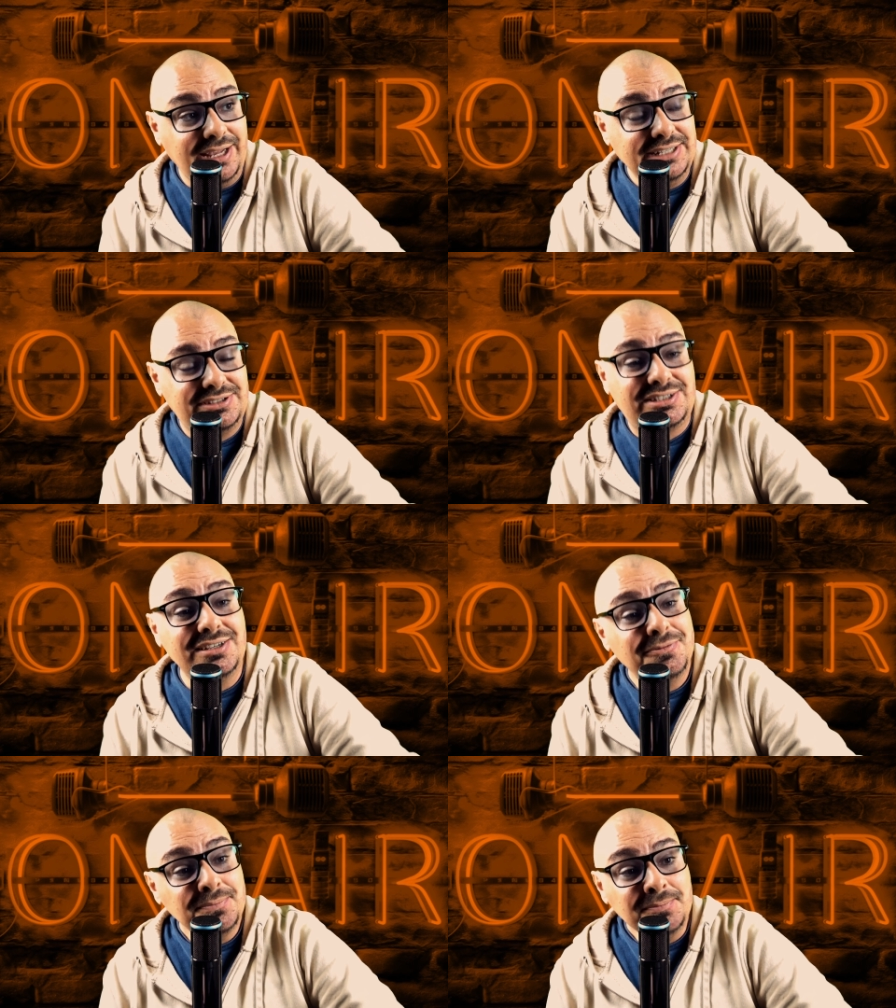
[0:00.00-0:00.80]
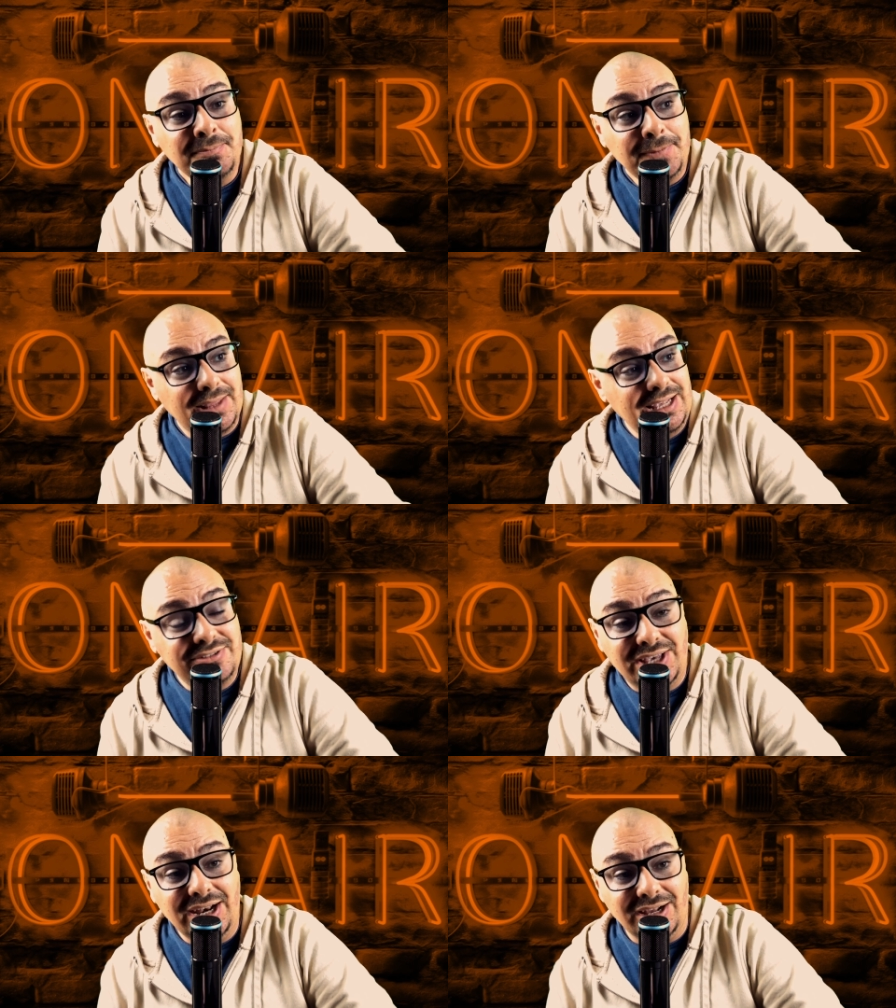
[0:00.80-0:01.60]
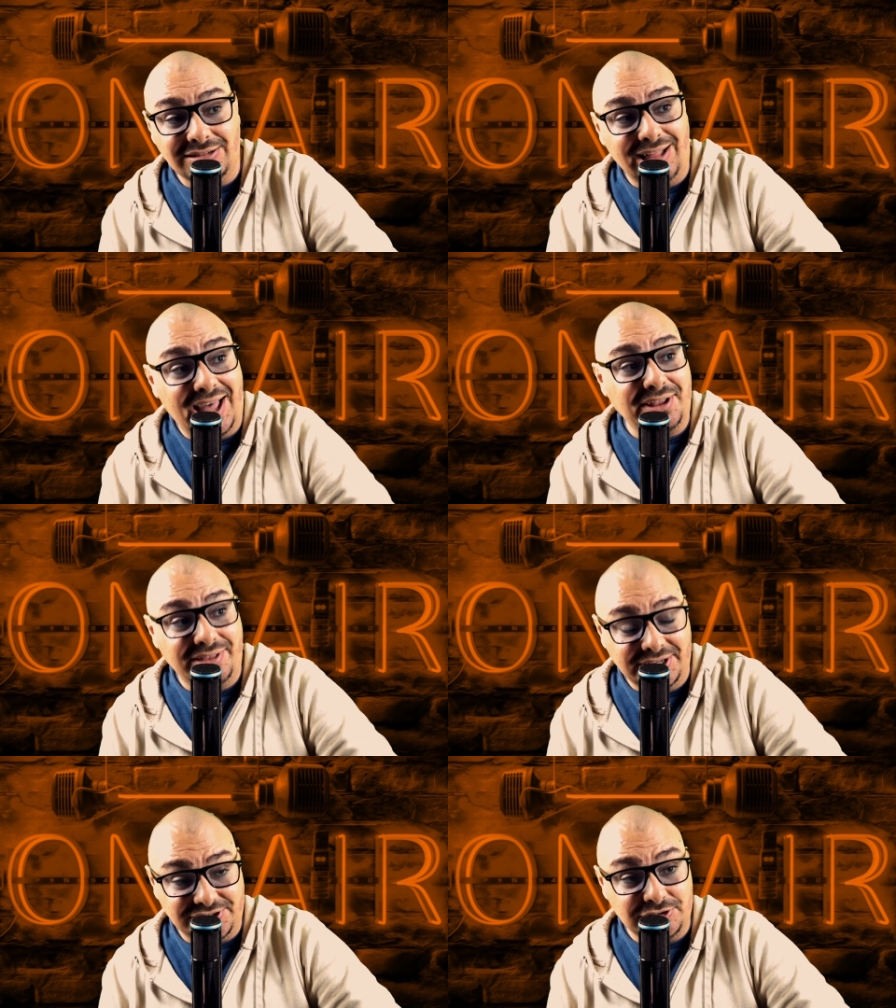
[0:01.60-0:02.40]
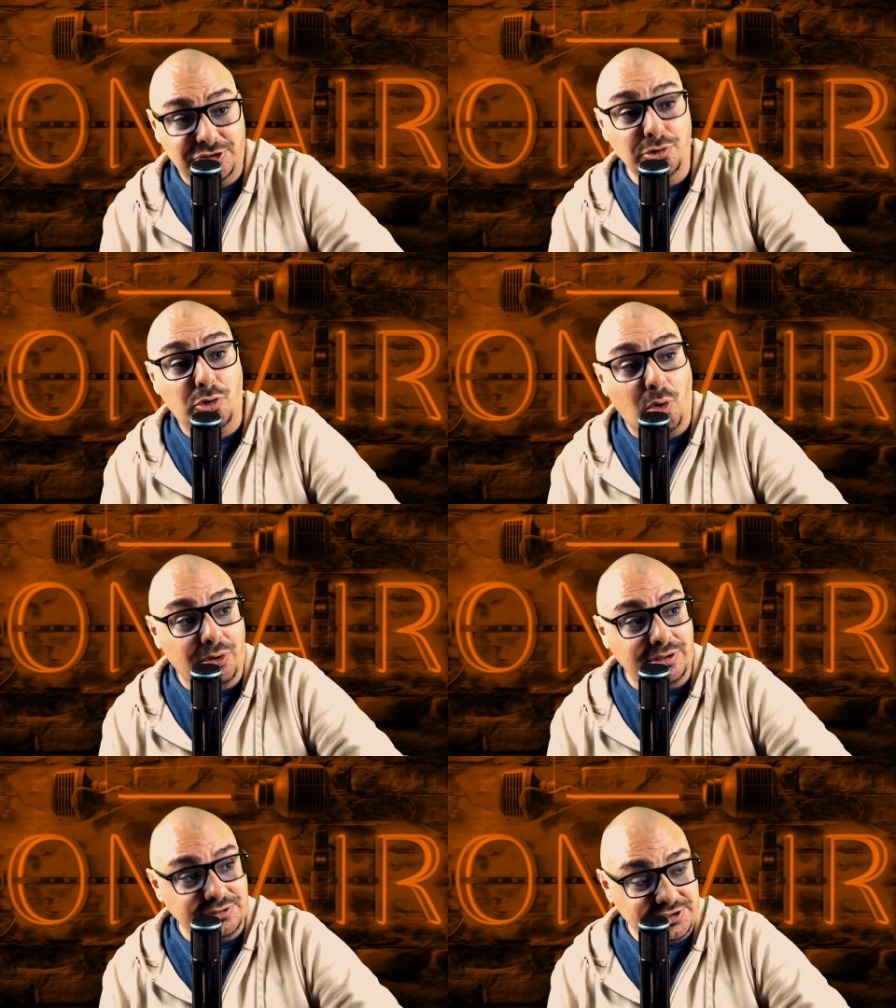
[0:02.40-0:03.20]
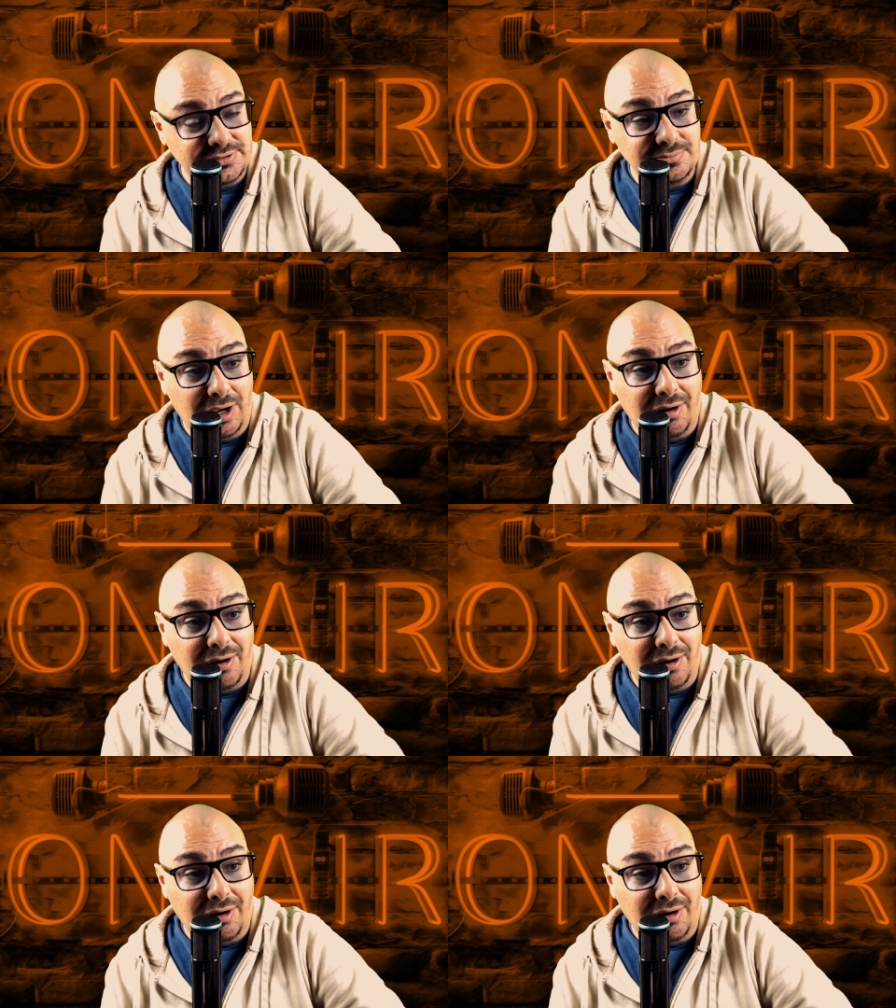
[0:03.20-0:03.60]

he's he's getting a lot of this in two quarters.